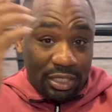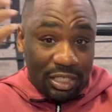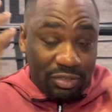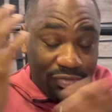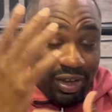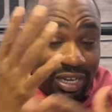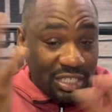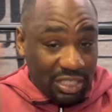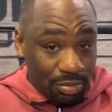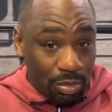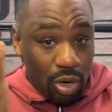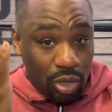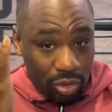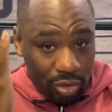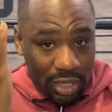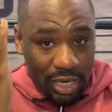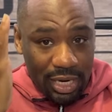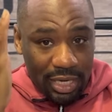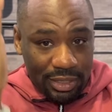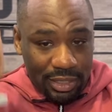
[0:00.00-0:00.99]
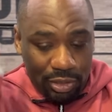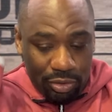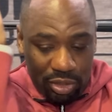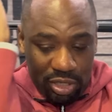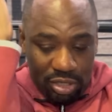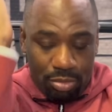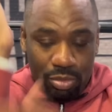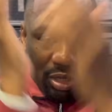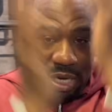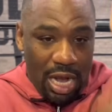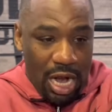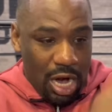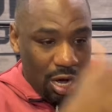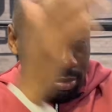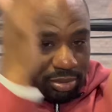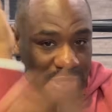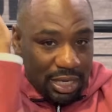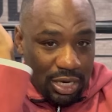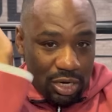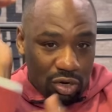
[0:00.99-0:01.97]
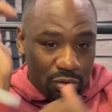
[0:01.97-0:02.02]
he's fighting smaller guys. That you hit him on the arms,
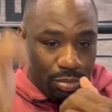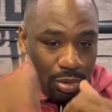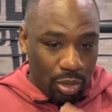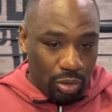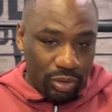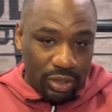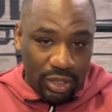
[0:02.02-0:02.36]
the elbows,